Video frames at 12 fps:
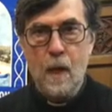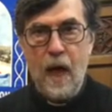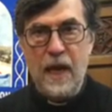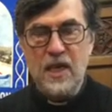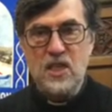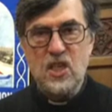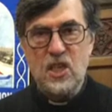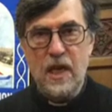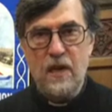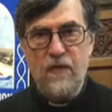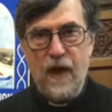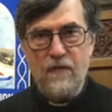And instead
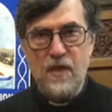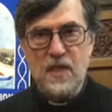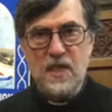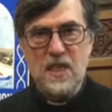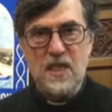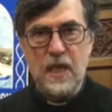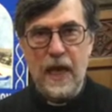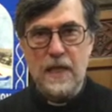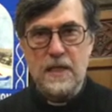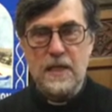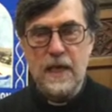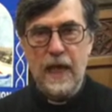of having to
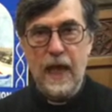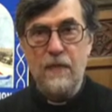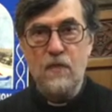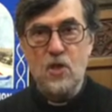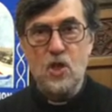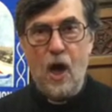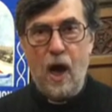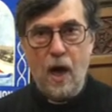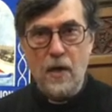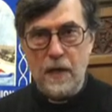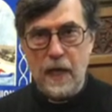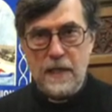sit in the
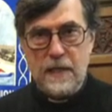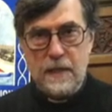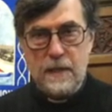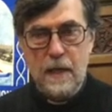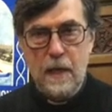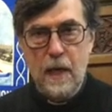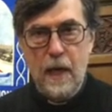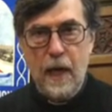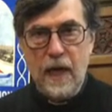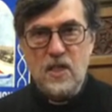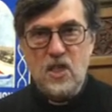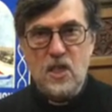darkness
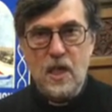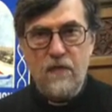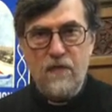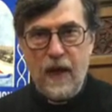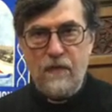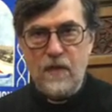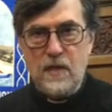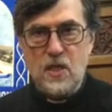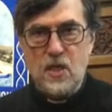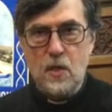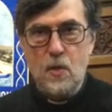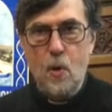instead of having
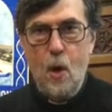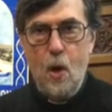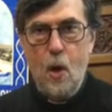to